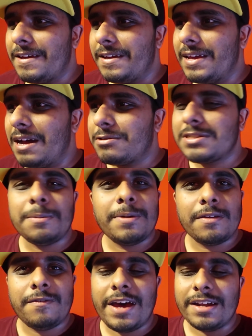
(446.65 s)
yeah, I wasn't a
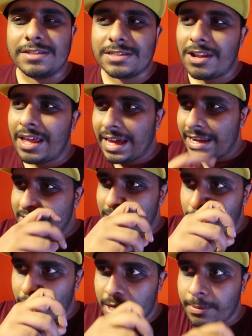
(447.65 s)
big fan. So like
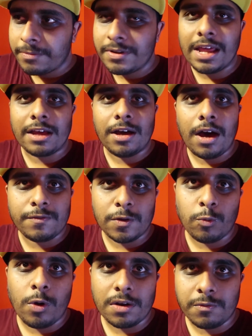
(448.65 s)
anytime I woke up
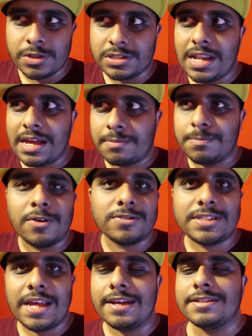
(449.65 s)
after 1, which is like
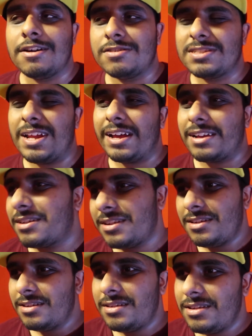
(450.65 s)
most days, I was like,
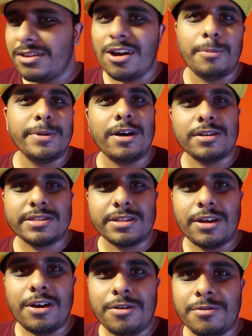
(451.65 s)
can't be asked
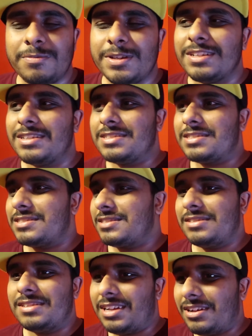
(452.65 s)
to go, because,
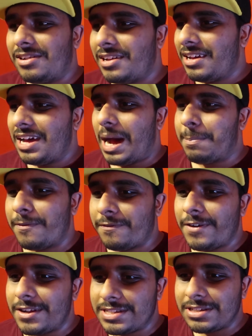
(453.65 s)
you know, I
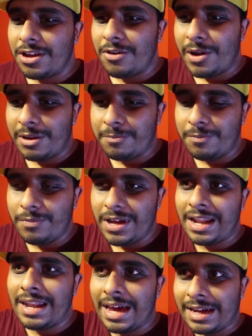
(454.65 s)
prefer to go
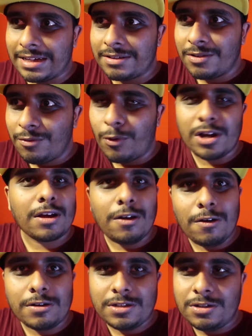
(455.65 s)
at like 1
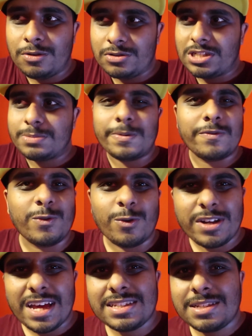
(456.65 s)
o'clock or just
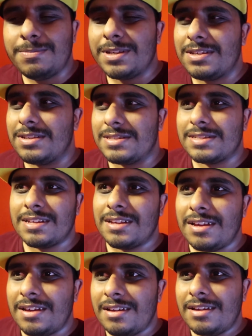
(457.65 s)
before that, because
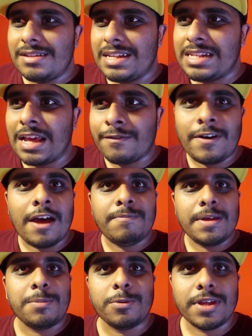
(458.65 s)
there's like 5
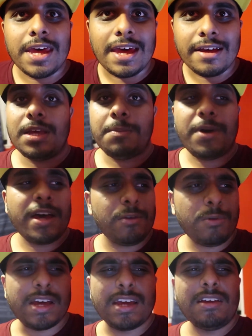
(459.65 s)
people there. Yeah, by
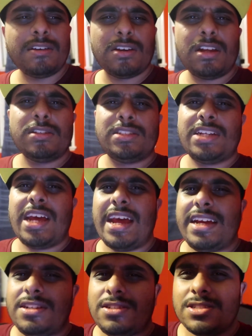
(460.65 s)
the way, I'm gonna
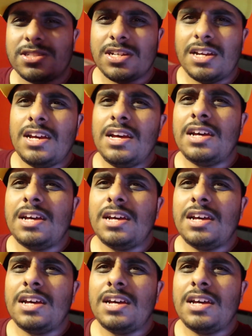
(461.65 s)
change